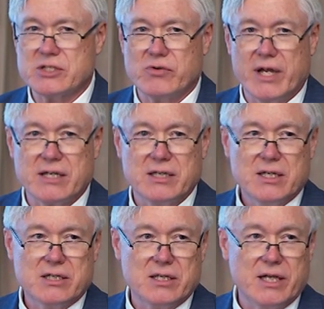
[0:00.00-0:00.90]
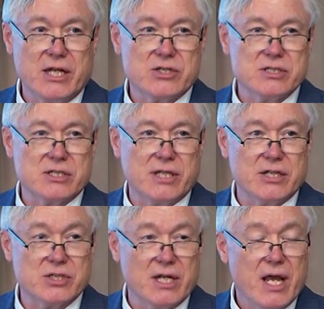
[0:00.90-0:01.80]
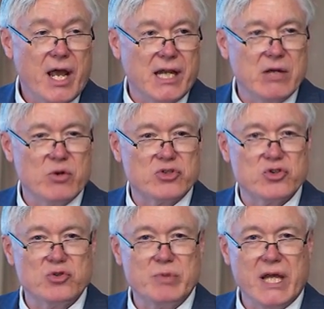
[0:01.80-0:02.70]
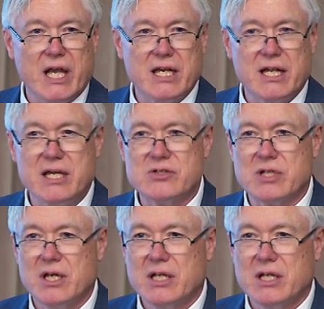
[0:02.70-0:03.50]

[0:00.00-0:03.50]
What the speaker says: Grant to the nation's attention, and he would soon be heading east